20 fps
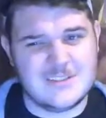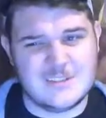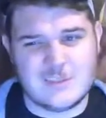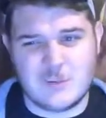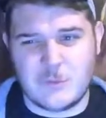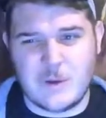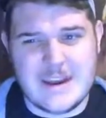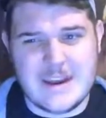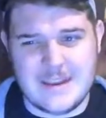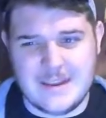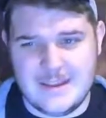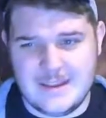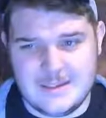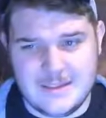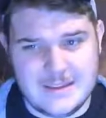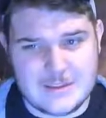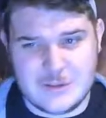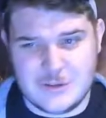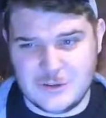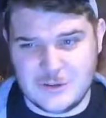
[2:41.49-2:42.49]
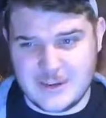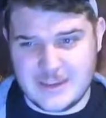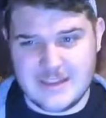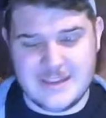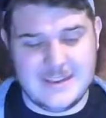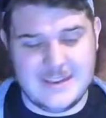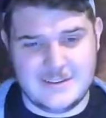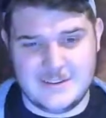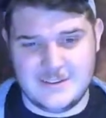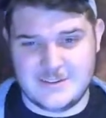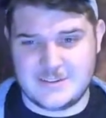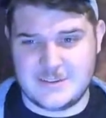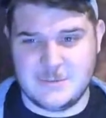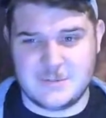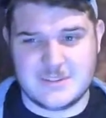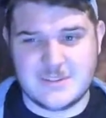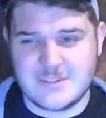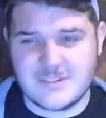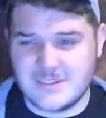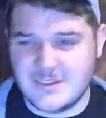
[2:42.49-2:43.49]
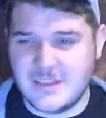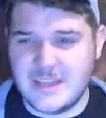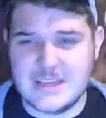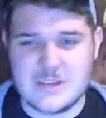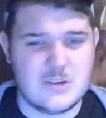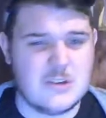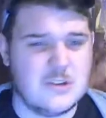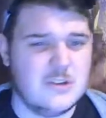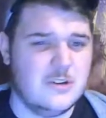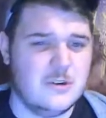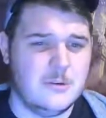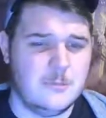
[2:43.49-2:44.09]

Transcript: to radiant unless you're getting into some celestial